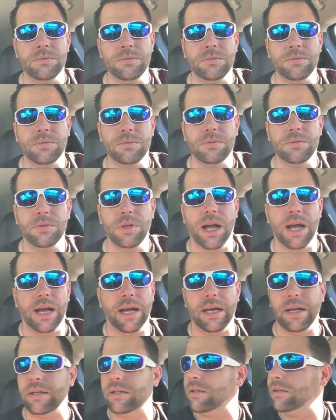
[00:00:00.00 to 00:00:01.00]
Like,
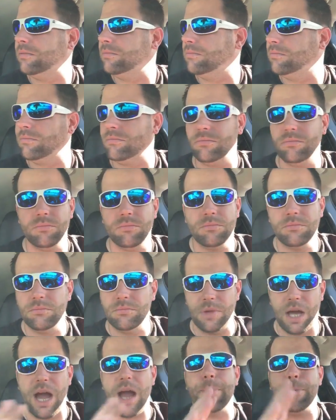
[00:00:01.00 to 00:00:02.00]
I
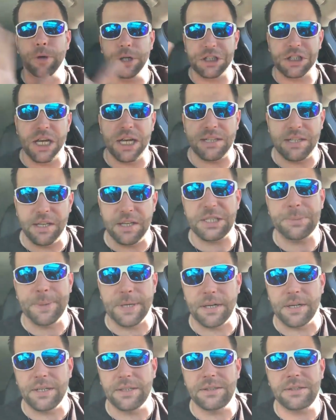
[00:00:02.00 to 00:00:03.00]
appreciate the
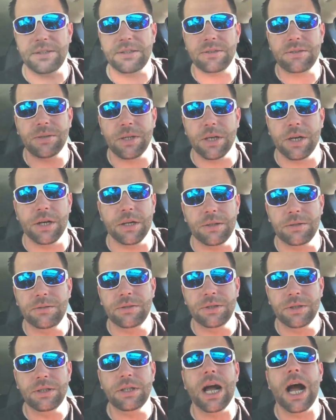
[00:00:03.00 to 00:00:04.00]
experience, you know.
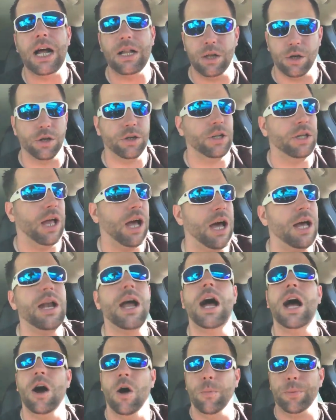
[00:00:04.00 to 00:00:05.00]
I learned a lot. I
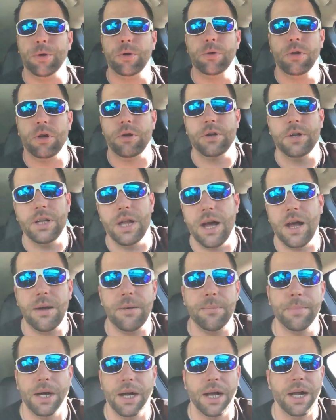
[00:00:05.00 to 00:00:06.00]
hope you learned a lot,
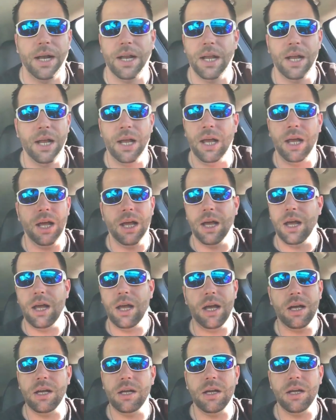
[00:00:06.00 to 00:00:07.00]
but
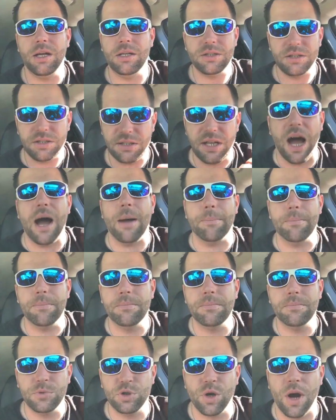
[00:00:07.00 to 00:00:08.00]
stop,
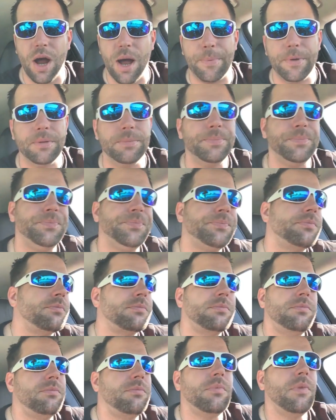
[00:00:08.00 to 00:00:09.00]
drop it.
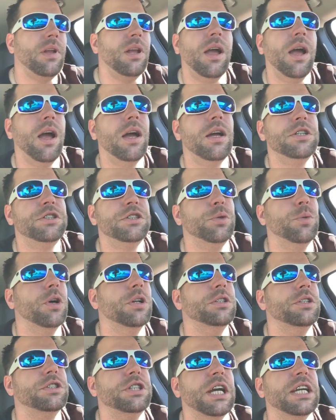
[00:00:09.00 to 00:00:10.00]
She
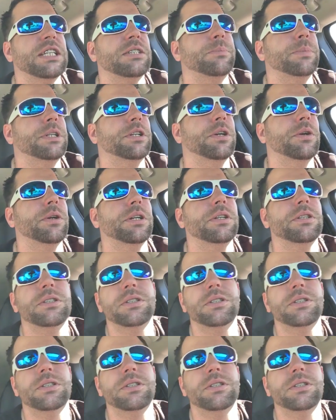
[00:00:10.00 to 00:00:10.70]
wouldn't. She hasn't been doing it.